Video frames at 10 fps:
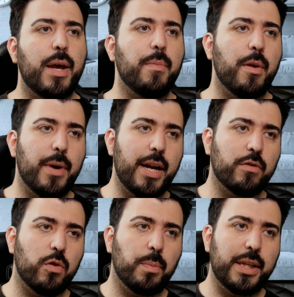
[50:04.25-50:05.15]
maybe you might
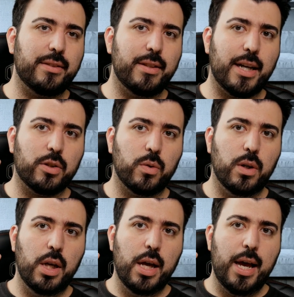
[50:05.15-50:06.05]
have to replace the
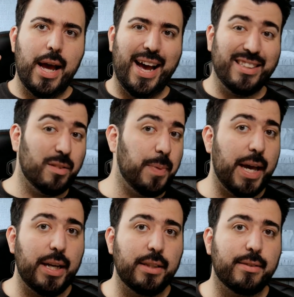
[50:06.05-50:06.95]
actual S
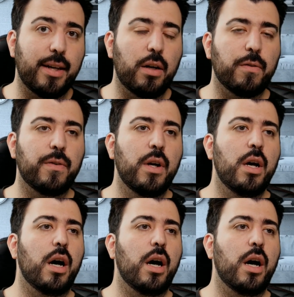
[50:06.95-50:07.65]
Pen itself,